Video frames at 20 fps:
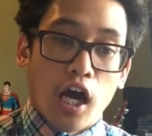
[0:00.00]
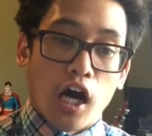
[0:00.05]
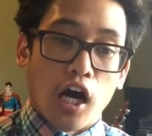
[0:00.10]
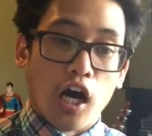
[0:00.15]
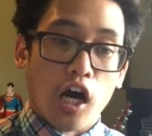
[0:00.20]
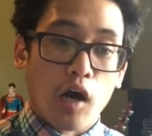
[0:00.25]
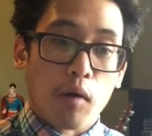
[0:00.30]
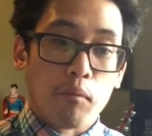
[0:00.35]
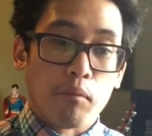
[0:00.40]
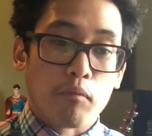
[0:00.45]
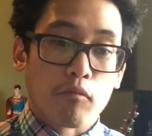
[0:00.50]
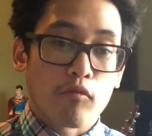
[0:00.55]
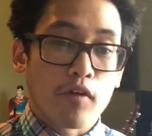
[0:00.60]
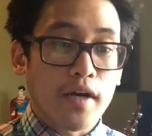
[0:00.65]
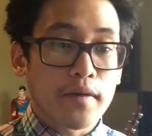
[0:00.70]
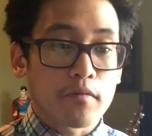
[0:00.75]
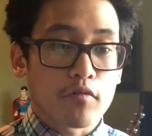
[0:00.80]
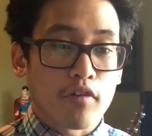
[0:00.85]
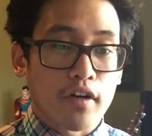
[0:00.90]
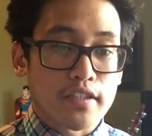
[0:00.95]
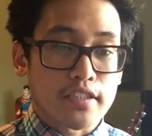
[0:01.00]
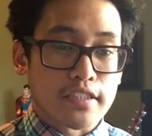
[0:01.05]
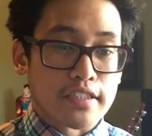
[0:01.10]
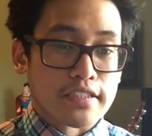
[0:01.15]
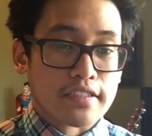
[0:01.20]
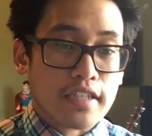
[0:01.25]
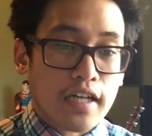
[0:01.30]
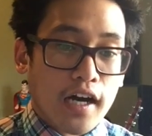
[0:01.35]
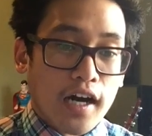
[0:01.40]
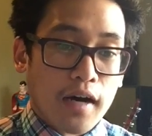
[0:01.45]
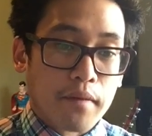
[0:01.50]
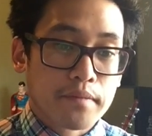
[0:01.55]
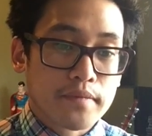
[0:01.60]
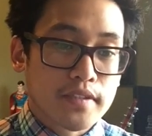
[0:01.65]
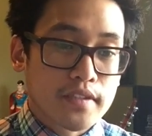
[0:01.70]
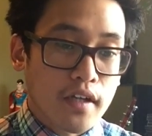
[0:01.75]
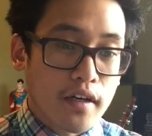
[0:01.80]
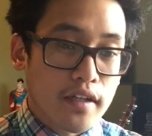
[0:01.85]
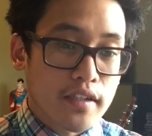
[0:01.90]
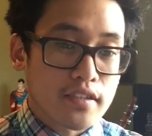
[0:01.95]
Random question. I'm
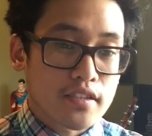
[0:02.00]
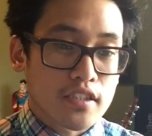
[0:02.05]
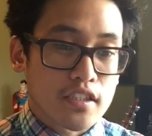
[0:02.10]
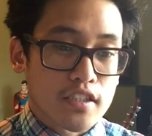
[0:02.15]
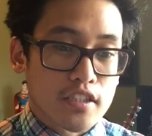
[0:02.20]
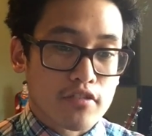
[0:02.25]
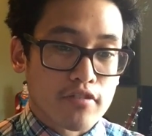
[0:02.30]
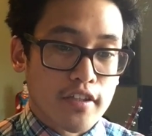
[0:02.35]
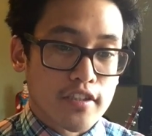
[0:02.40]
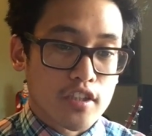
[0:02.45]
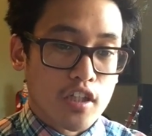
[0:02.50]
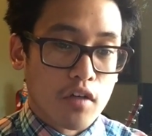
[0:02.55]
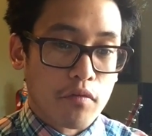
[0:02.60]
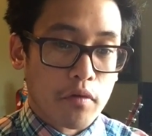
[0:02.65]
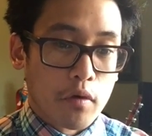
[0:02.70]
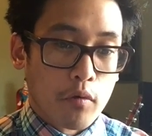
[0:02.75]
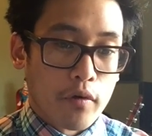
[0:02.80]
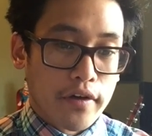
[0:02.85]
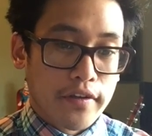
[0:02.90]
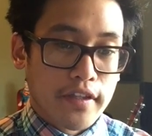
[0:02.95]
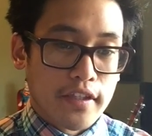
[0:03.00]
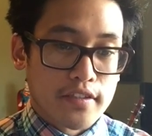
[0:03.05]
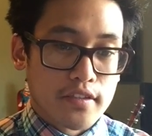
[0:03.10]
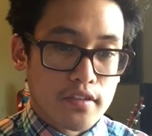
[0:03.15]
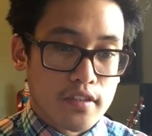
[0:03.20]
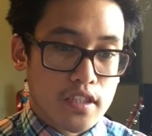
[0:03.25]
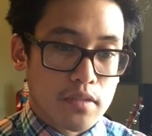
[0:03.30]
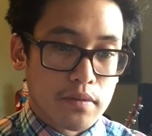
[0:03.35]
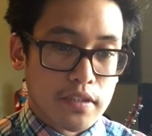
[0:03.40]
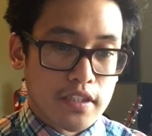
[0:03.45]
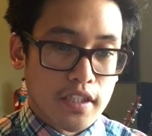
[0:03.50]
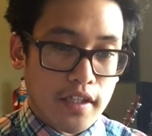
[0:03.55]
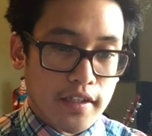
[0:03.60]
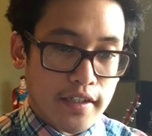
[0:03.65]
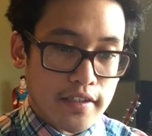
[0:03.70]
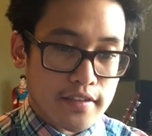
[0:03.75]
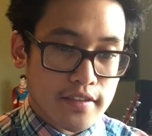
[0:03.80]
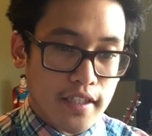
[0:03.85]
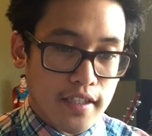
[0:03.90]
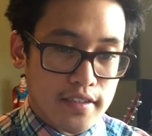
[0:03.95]
starting to stress over work that still needs to be
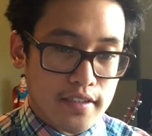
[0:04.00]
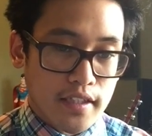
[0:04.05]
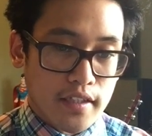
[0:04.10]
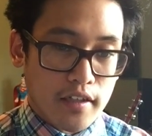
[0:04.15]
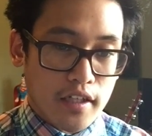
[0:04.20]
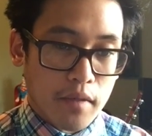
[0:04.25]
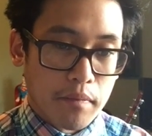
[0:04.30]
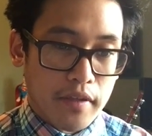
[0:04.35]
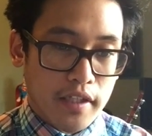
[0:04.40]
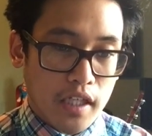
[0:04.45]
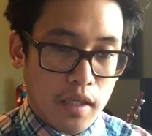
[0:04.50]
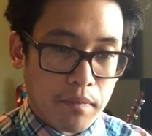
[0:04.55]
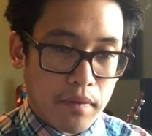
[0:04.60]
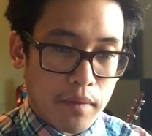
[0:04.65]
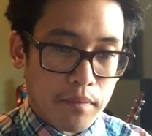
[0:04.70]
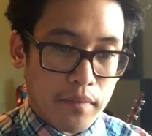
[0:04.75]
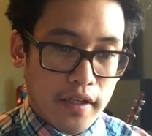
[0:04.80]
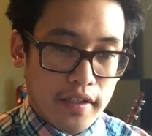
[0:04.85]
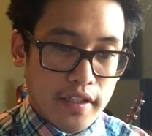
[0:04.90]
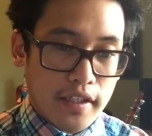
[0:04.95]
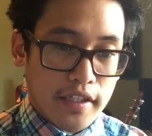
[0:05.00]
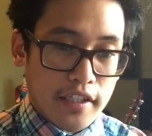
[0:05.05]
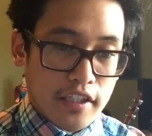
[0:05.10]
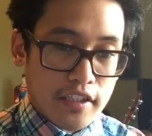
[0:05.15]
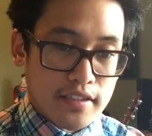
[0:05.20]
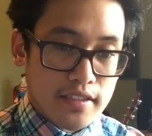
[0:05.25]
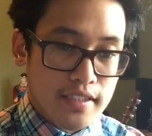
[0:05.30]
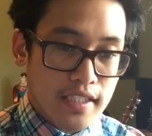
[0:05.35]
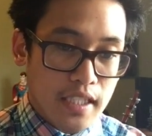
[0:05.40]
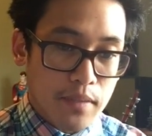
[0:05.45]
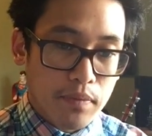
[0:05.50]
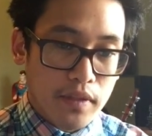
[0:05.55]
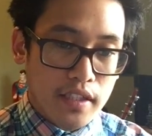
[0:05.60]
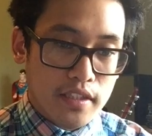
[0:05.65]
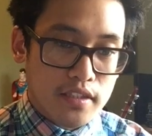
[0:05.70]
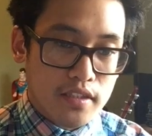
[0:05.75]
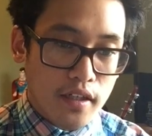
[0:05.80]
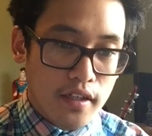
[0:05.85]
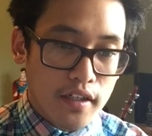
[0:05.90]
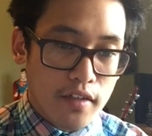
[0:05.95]
done and tests that are coming up. I'm not getting good sleep and
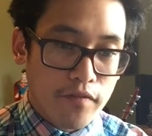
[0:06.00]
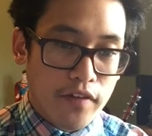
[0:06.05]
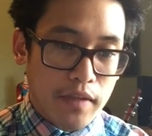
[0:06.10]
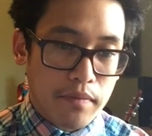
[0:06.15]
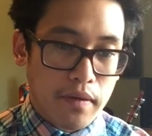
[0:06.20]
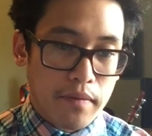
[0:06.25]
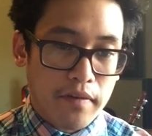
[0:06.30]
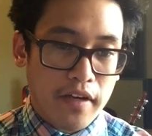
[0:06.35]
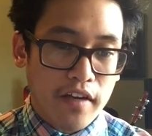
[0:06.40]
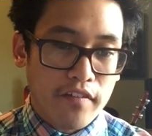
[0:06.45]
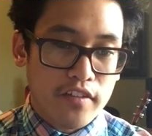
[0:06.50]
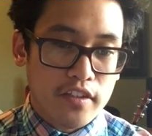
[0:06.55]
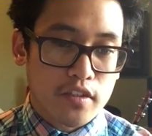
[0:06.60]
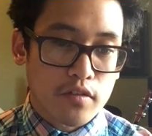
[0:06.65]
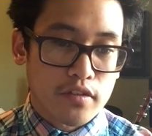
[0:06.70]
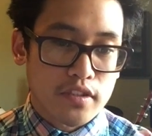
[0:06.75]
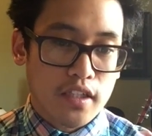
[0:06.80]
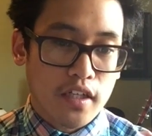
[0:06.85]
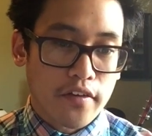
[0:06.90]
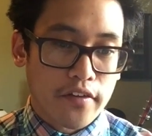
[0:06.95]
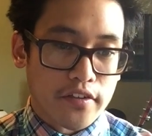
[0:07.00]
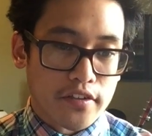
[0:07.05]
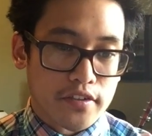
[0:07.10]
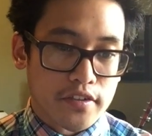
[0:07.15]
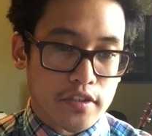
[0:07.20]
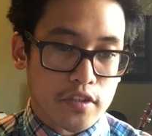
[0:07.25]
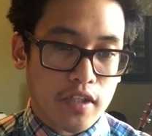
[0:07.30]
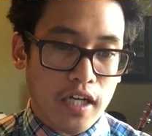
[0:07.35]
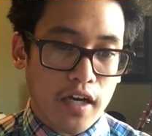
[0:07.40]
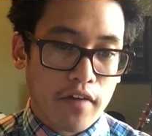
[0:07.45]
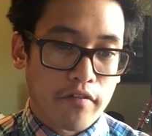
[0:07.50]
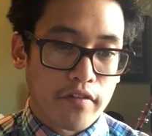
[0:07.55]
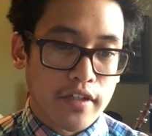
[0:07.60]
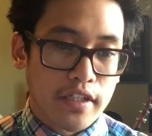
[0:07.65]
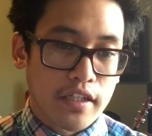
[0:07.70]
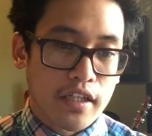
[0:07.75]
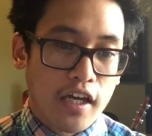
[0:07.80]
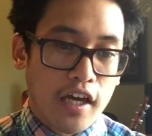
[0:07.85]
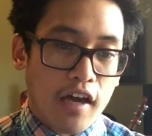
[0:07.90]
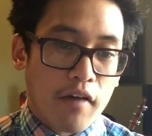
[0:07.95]
it's starting to affect my behavior towards others. Do you have
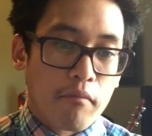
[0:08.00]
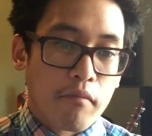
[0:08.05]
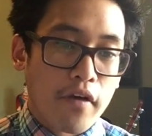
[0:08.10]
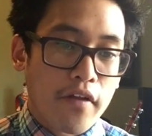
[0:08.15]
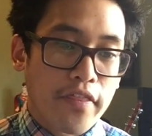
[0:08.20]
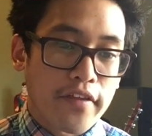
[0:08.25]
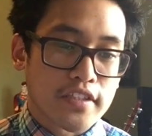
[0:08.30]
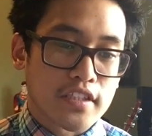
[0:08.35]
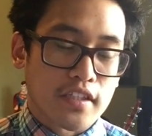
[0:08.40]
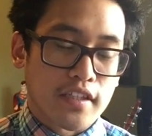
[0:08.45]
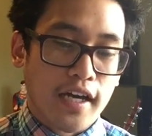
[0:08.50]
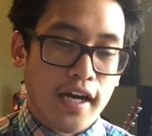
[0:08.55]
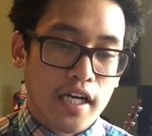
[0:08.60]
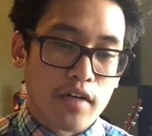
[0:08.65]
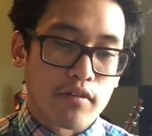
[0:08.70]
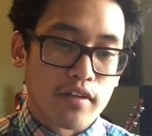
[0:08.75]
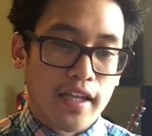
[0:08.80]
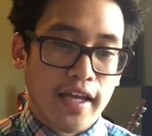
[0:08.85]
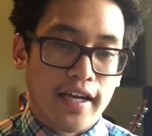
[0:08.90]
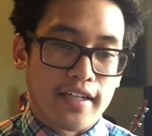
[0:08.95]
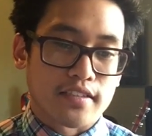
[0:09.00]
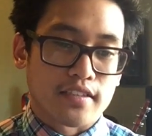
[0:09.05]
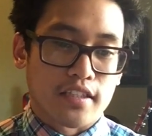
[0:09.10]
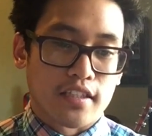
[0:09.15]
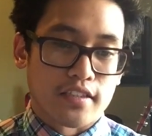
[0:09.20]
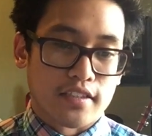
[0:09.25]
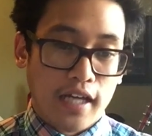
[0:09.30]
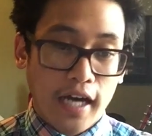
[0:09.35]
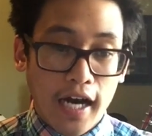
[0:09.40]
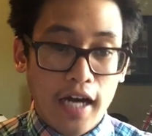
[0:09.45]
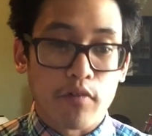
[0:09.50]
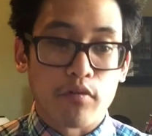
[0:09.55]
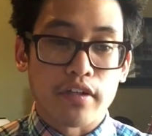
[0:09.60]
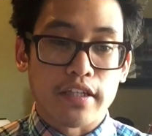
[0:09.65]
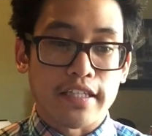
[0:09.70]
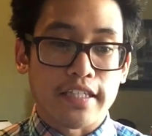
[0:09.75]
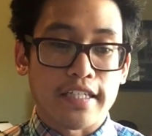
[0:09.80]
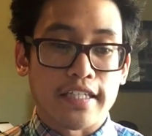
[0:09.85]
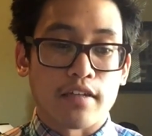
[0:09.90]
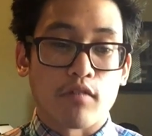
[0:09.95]
any methods on how to relax? Because I
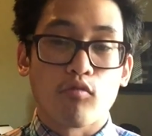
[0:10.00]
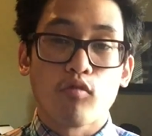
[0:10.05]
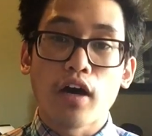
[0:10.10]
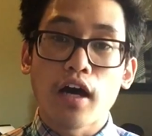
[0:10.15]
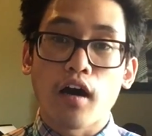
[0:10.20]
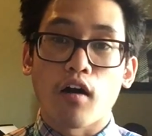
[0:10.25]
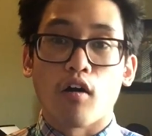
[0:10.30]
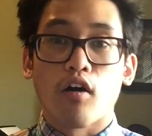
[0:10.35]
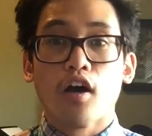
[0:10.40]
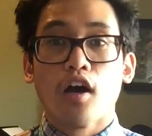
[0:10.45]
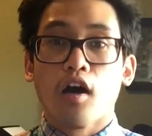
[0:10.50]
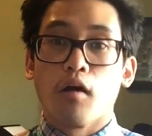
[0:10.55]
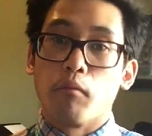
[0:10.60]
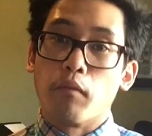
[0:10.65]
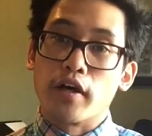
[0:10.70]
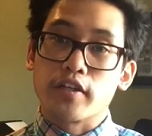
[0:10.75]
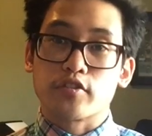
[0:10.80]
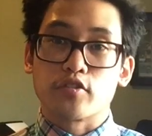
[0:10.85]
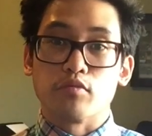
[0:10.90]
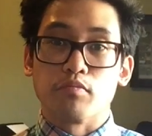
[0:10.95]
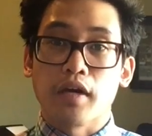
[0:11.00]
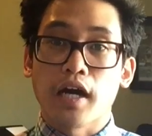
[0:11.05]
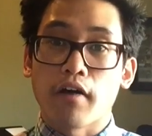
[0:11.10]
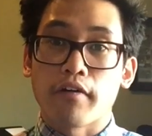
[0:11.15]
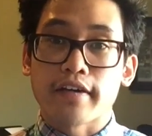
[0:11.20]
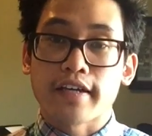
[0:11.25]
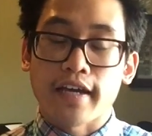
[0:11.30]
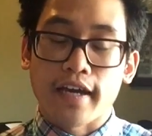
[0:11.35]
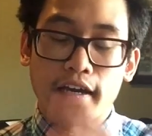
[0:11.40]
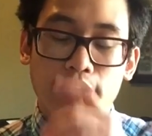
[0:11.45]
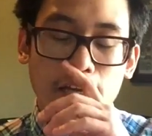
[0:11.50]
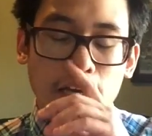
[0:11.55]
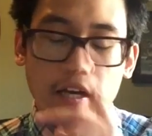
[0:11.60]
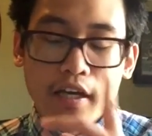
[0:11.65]
really need it. Well, Mushroom Power Cat.